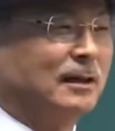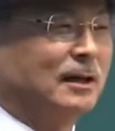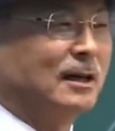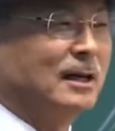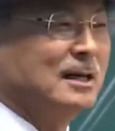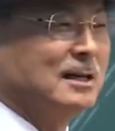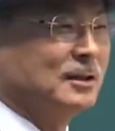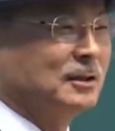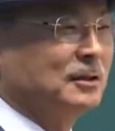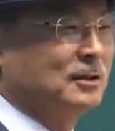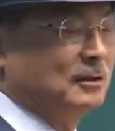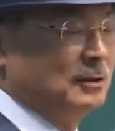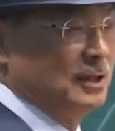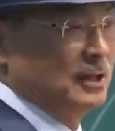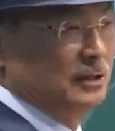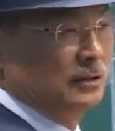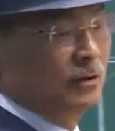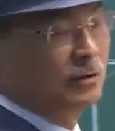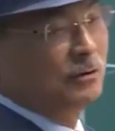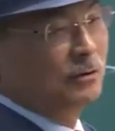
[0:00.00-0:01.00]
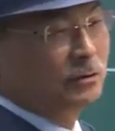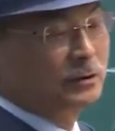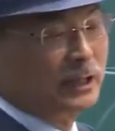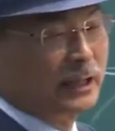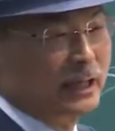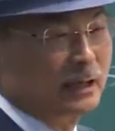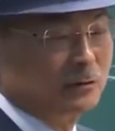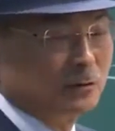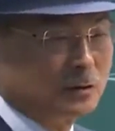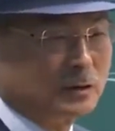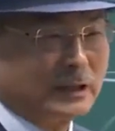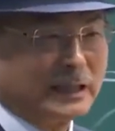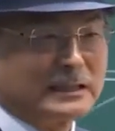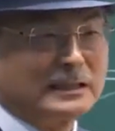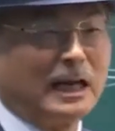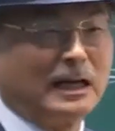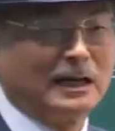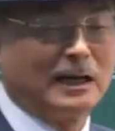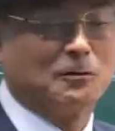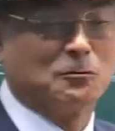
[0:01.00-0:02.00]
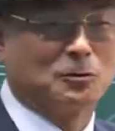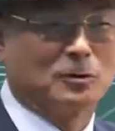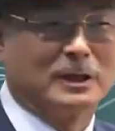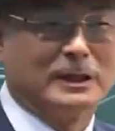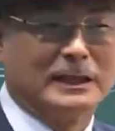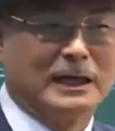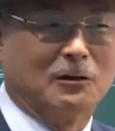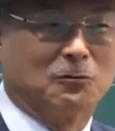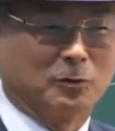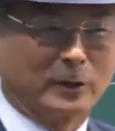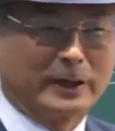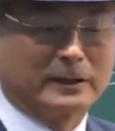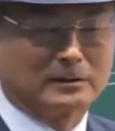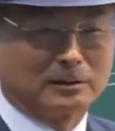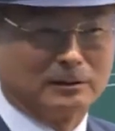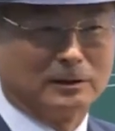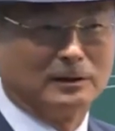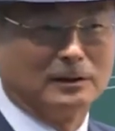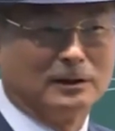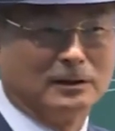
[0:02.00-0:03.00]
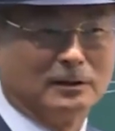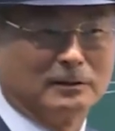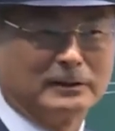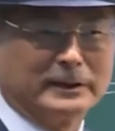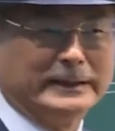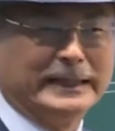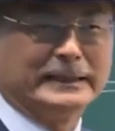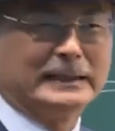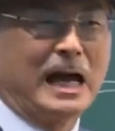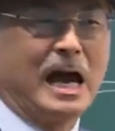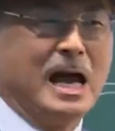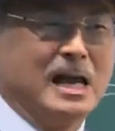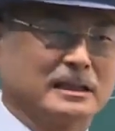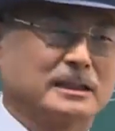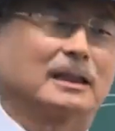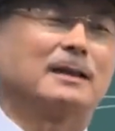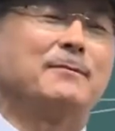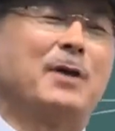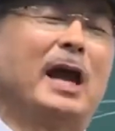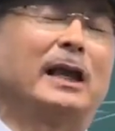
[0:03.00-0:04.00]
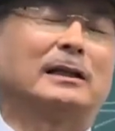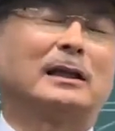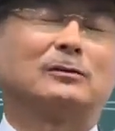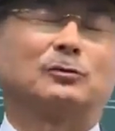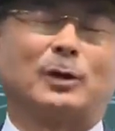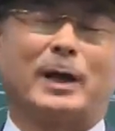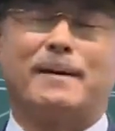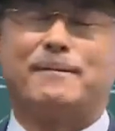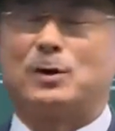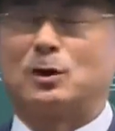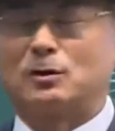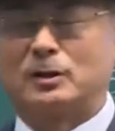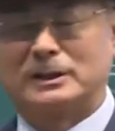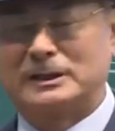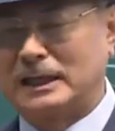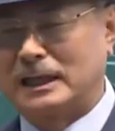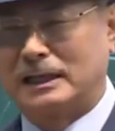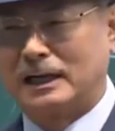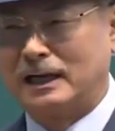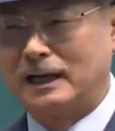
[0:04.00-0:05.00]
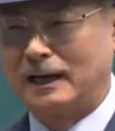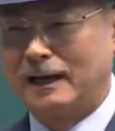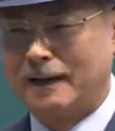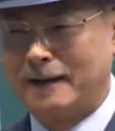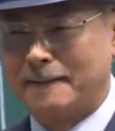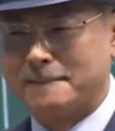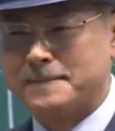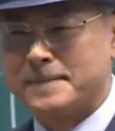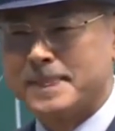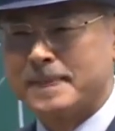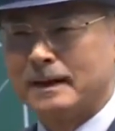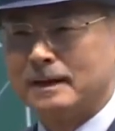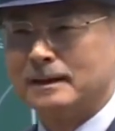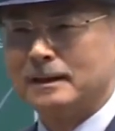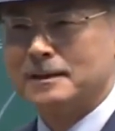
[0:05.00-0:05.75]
me was worried. How will you live from now on? But now I'm the president of Atomy, right?